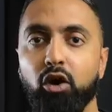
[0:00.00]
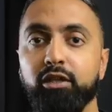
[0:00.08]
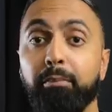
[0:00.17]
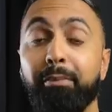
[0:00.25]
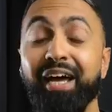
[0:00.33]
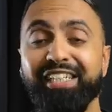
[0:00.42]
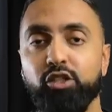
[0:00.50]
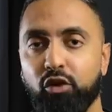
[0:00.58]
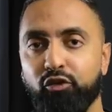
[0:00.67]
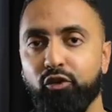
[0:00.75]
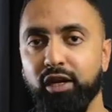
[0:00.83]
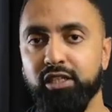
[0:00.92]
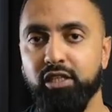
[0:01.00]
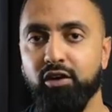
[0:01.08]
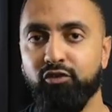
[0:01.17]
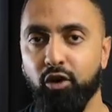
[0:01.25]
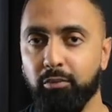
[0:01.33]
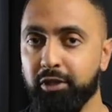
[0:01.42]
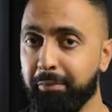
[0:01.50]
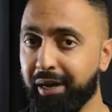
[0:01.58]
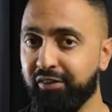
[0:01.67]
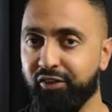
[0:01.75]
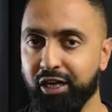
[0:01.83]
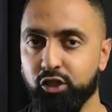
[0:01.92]
are the best offerings from the
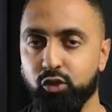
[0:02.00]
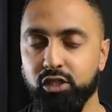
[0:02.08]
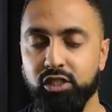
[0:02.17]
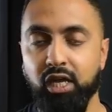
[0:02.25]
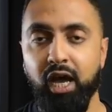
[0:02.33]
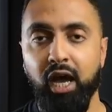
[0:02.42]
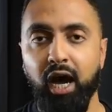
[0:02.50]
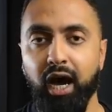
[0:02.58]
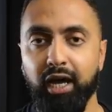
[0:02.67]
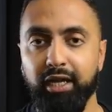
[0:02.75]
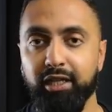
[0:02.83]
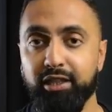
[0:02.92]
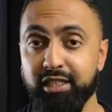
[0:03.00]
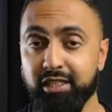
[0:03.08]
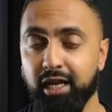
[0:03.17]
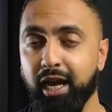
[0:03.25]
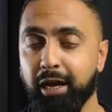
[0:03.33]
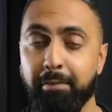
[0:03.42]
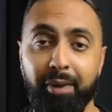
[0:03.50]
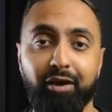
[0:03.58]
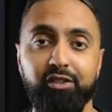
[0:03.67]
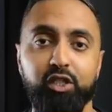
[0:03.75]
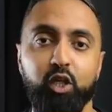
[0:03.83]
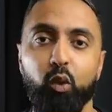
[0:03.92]
manufacturers, and this
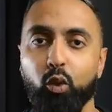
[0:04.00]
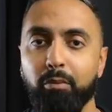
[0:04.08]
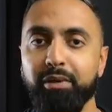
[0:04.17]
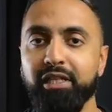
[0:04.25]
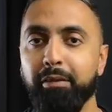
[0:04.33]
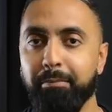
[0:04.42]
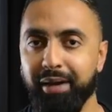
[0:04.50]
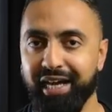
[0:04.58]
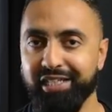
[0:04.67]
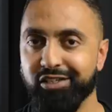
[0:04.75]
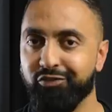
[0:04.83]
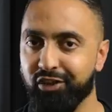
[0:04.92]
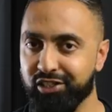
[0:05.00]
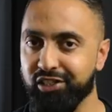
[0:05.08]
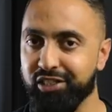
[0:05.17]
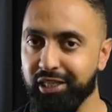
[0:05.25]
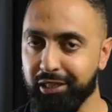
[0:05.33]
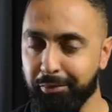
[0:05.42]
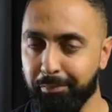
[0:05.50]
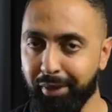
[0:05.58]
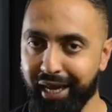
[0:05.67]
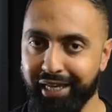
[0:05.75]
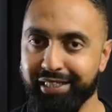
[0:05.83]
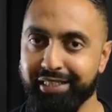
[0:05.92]
comparison will be the best versus the
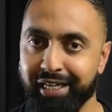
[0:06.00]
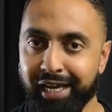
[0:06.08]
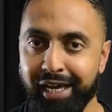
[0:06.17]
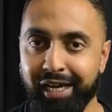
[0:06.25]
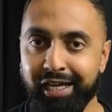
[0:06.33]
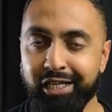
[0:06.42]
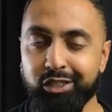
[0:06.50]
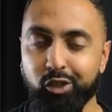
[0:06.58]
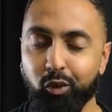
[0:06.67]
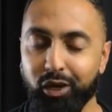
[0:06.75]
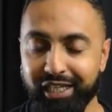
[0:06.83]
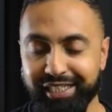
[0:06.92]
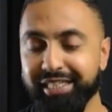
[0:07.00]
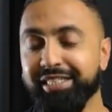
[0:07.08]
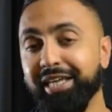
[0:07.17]
best. So let's get the